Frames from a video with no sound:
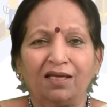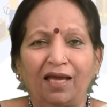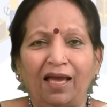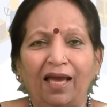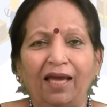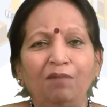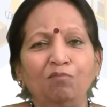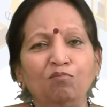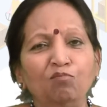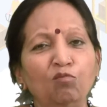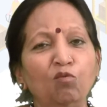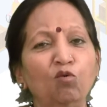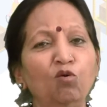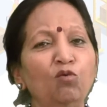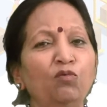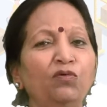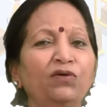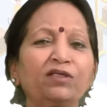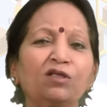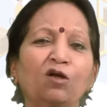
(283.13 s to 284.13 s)
and
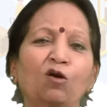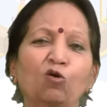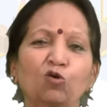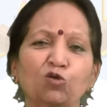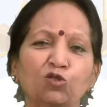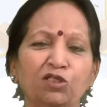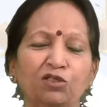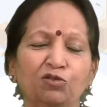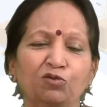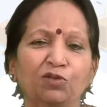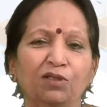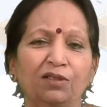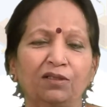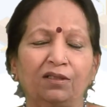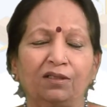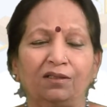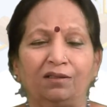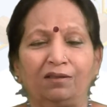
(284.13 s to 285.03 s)
move it closer to the